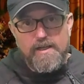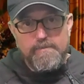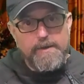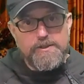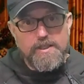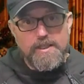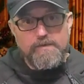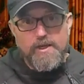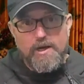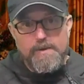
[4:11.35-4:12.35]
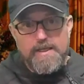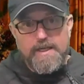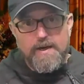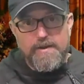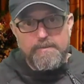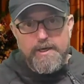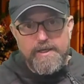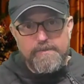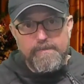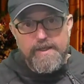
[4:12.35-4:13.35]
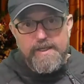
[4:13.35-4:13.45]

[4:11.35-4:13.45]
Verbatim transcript: Make sure you leave a comment down in the bottom